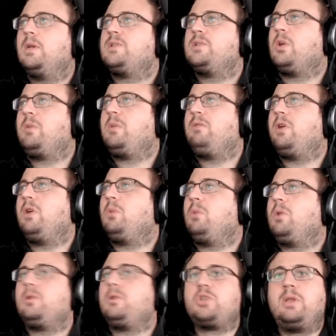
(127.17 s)
So I'll be
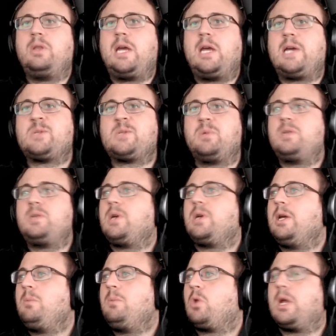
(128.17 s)
available during the Hacksprint
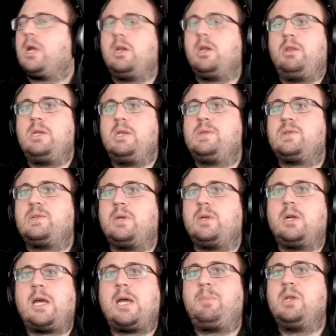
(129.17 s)
time working on this.
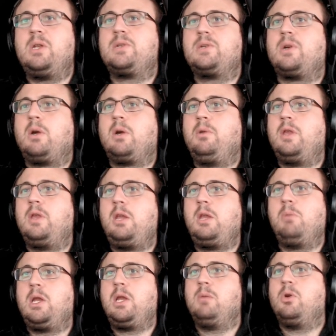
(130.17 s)
Uh, happy to talk with
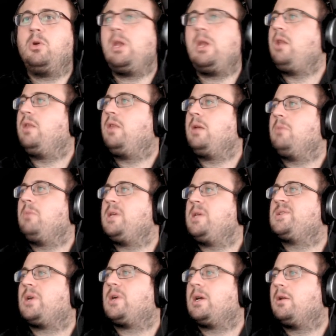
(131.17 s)
anybody about anything,
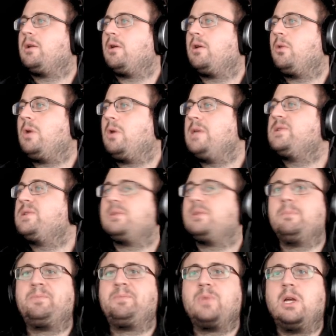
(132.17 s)
MoneySocket or
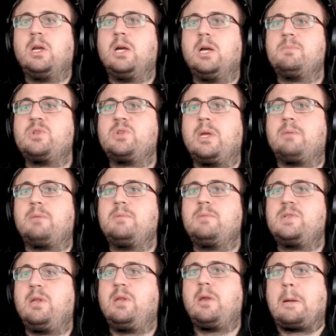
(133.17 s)
otherwise. Um, so yeah,
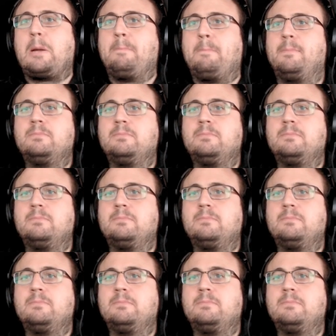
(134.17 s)
see you there.